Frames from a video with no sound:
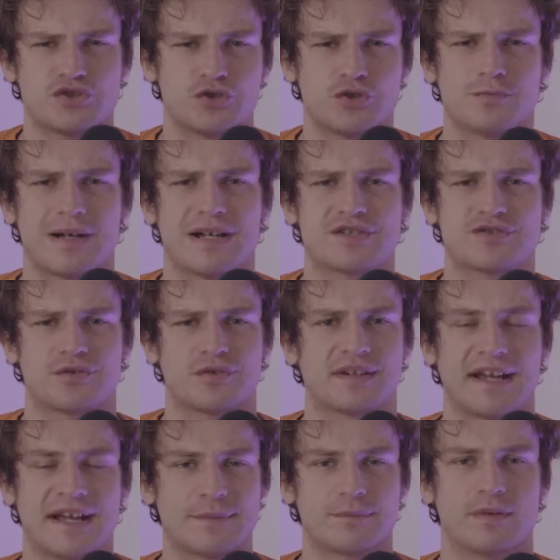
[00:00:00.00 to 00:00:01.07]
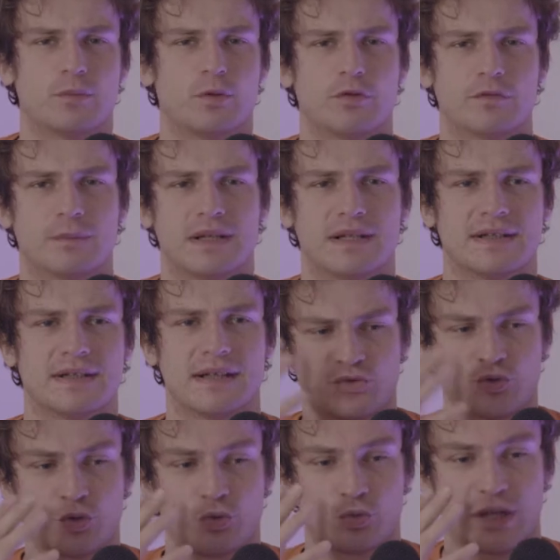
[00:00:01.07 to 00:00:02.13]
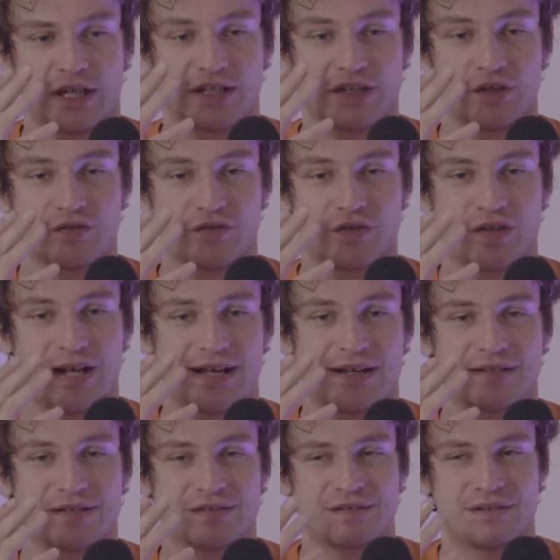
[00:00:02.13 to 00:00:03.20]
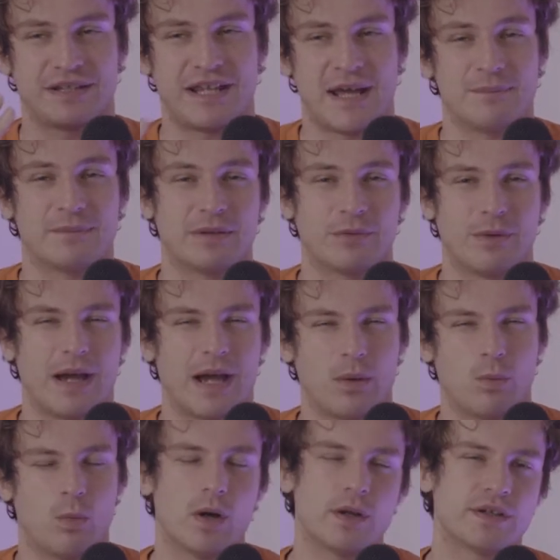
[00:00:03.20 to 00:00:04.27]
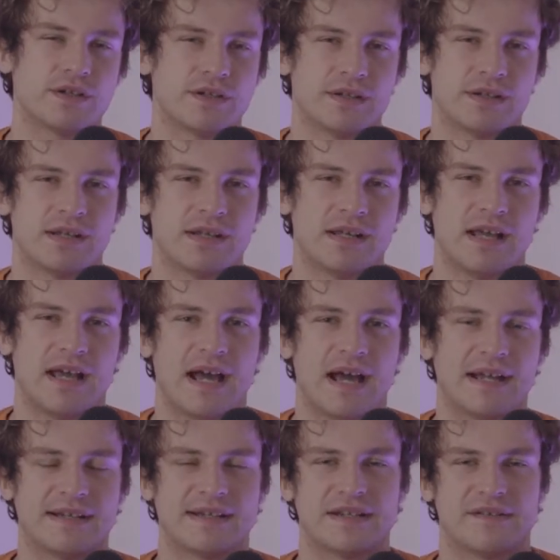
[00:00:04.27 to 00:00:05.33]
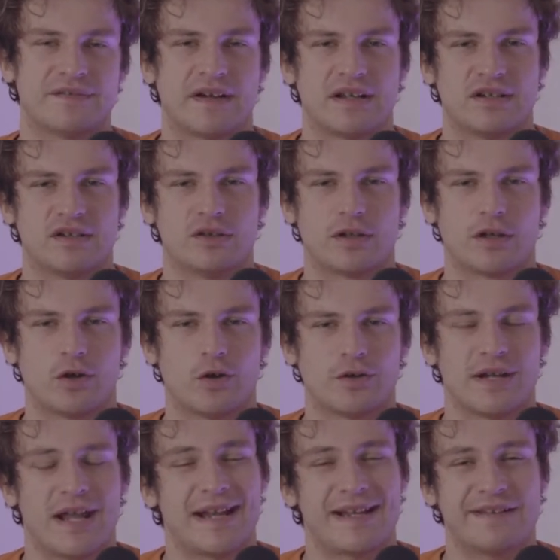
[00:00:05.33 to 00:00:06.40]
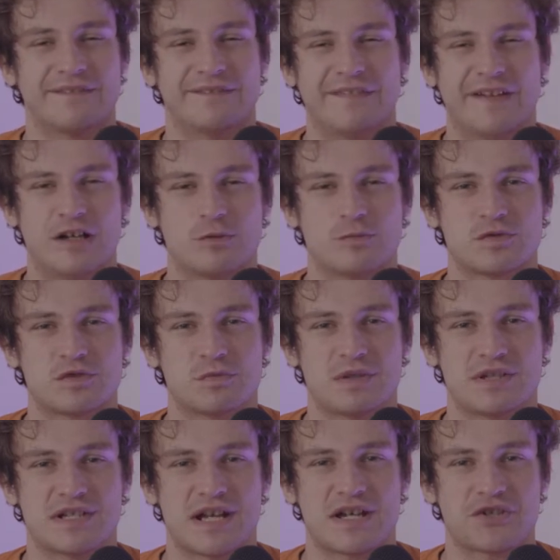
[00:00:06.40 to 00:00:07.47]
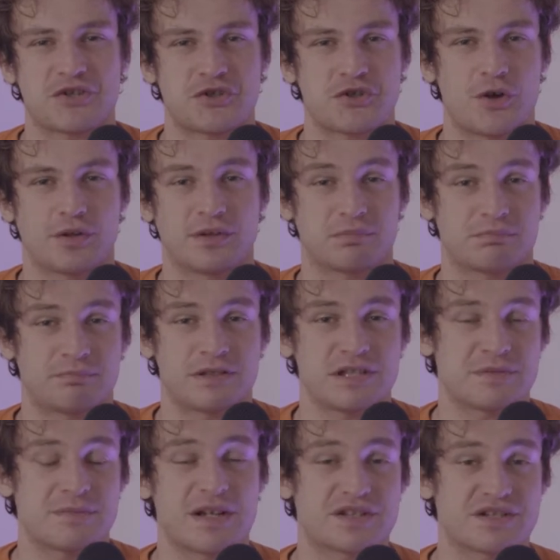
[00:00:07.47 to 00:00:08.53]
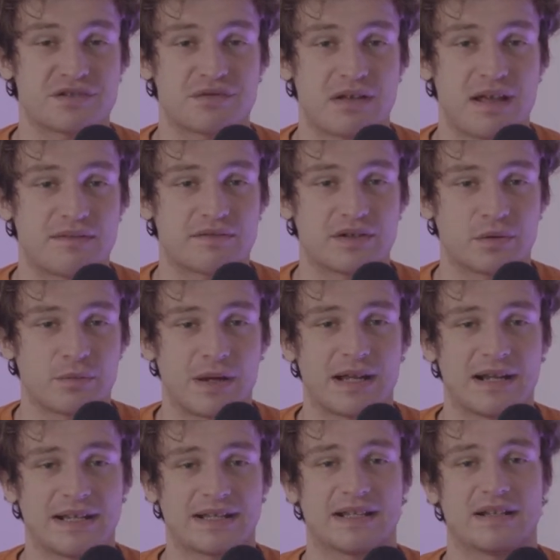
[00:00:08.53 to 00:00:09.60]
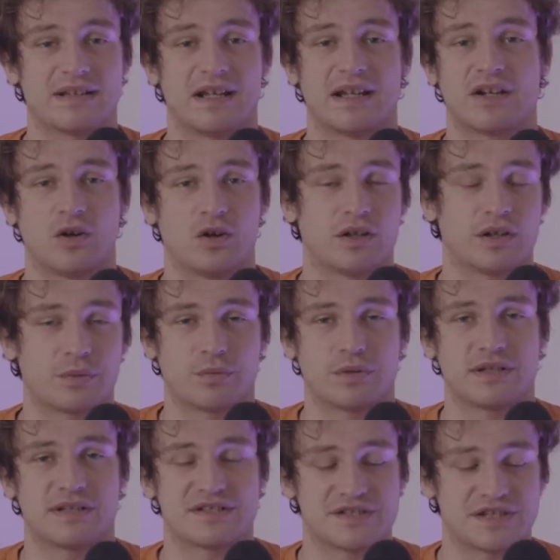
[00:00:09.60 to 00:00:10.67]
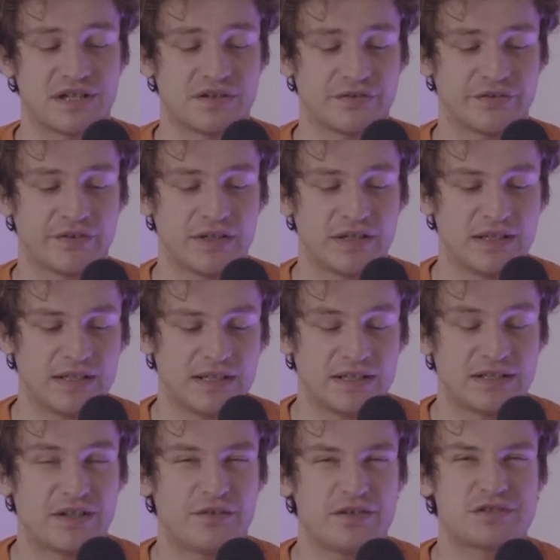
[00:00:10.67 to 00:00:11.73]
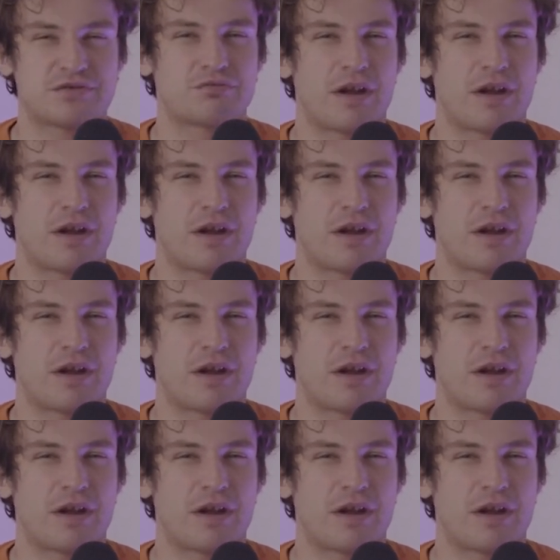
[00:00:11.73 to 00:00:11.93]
too much on camera movement to kind of get me where I want. And if I look on any films which are shot pretty much everywhere, like in Hollywood and stuff, there is